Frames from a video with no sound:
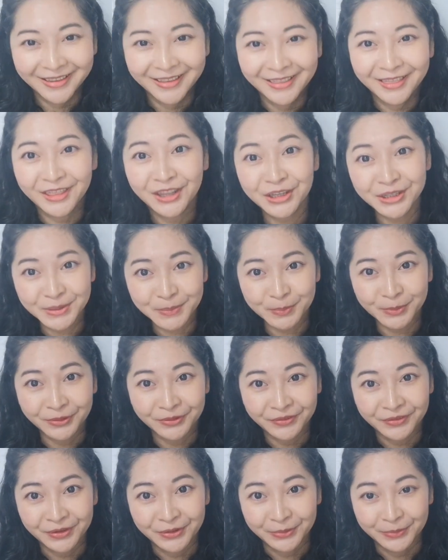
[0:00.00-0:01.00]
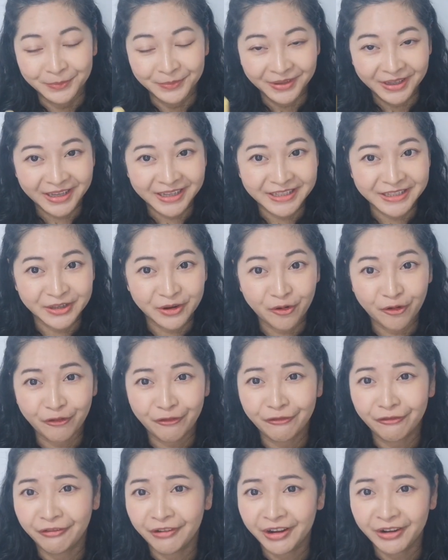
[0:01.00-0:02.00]
This perfume is
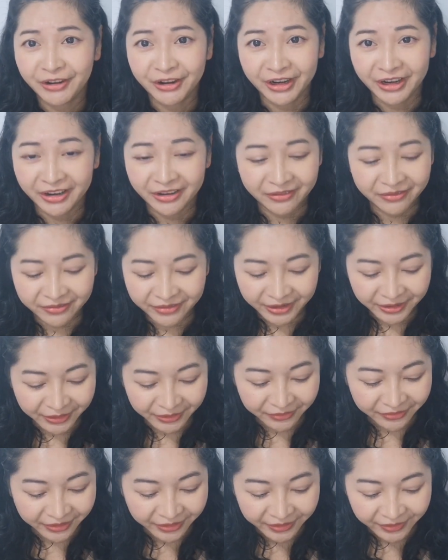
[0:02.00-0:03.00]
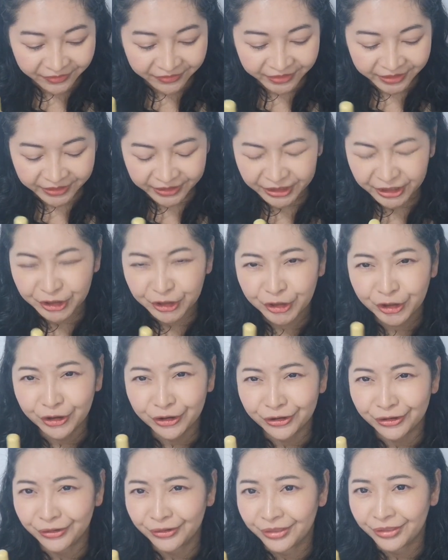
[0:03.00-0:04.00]
very, very, very, very
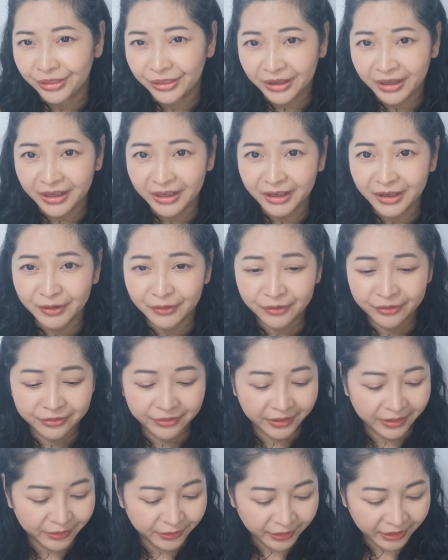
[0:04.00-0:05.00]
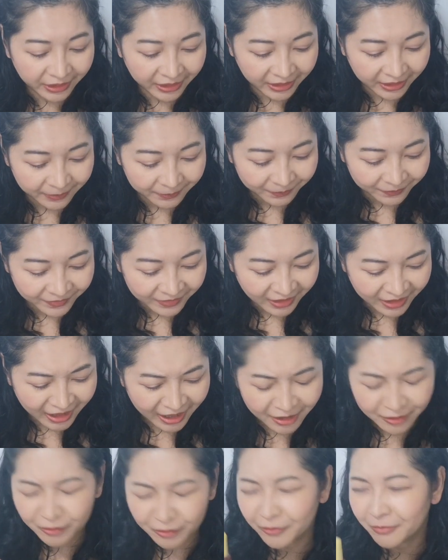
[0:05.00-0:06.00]
earthy, very
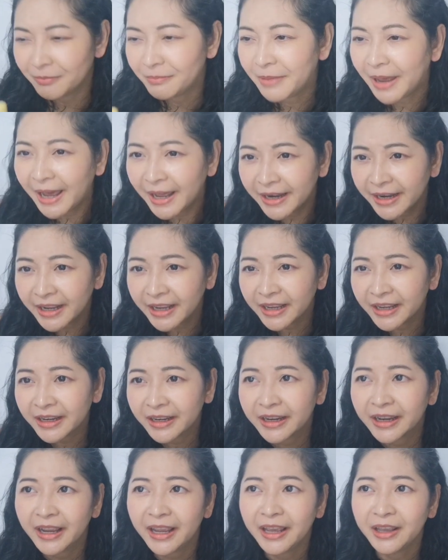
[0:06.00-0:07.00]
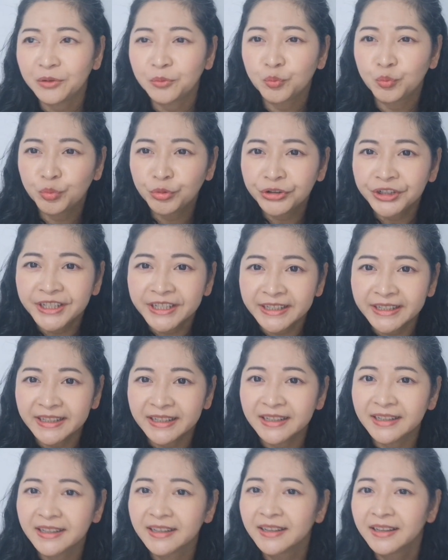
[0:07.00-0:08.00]
aromatic and
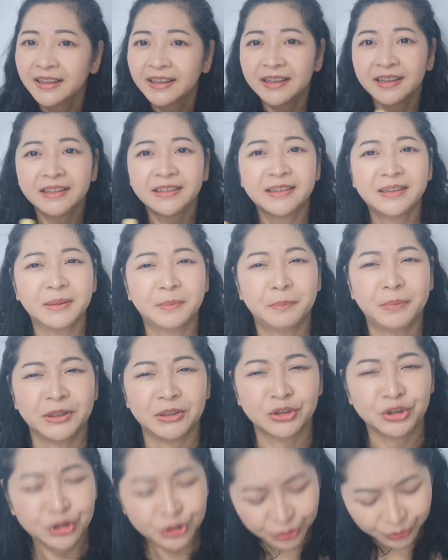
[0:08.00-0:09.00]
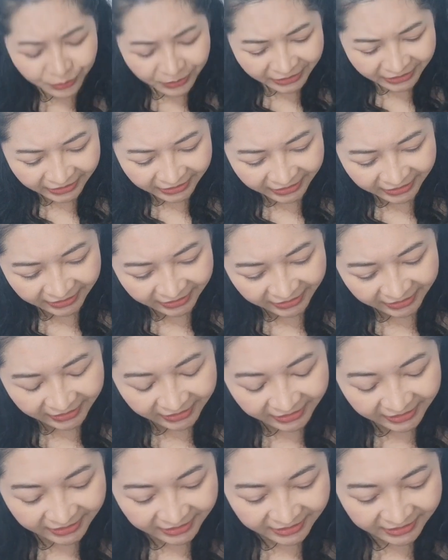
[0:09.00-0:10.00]
woody. The patchouli in it